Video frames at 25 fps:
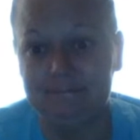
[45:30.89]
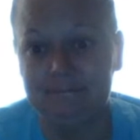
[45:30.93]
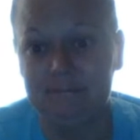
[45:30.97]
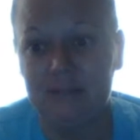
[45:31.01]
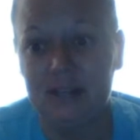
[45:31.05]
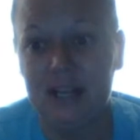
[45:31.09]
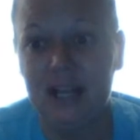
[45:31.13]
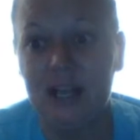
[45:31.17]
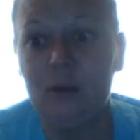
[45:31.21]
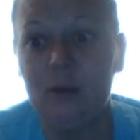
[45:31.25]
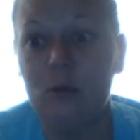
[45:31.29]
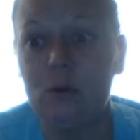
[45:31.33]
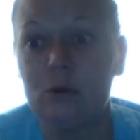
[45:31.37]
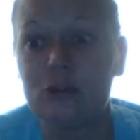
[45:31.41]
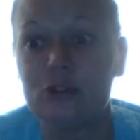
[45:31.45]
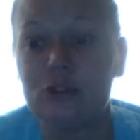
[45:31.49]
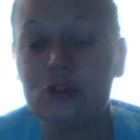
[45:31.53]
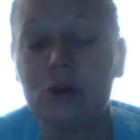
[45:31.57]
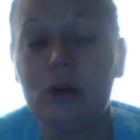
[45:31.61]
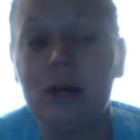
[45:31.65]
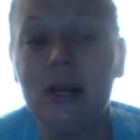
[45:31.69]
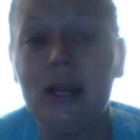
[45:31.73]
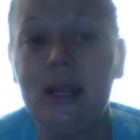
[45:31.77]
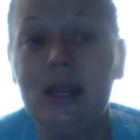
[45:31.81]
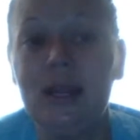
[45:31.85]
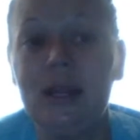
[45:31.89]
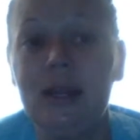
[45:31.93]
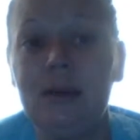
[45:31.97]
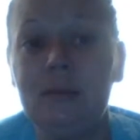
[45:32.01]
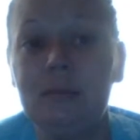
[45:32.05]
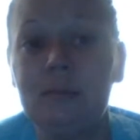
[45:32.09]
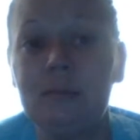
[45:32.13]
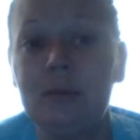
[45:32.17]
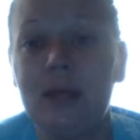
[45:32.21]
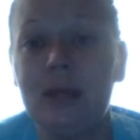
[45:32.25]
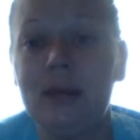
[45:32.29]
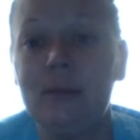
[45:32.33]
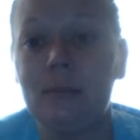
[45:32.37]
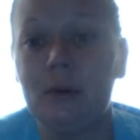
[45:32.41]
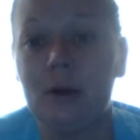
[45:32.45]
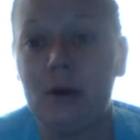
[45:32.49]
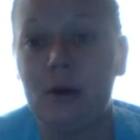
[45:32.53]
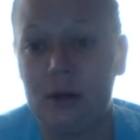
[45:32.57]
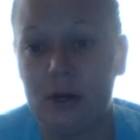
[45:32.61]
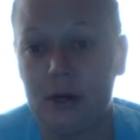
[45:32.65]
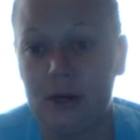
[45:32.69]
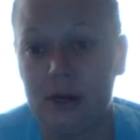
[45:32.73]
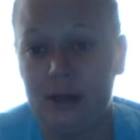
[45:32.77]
He will scream bloody murder